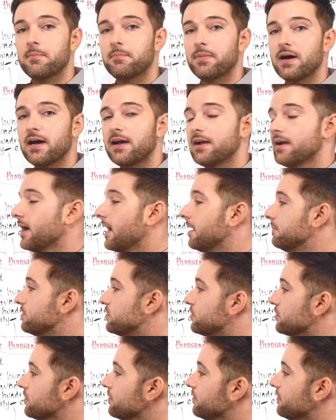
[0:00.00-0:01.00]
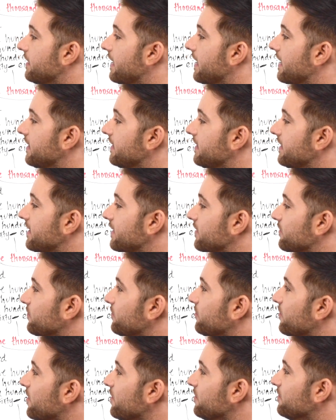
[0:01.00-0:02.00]
but I'm sure that it
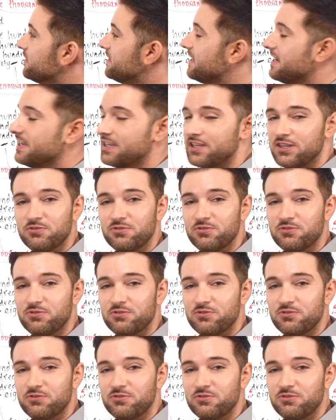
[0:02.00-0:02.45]
won't take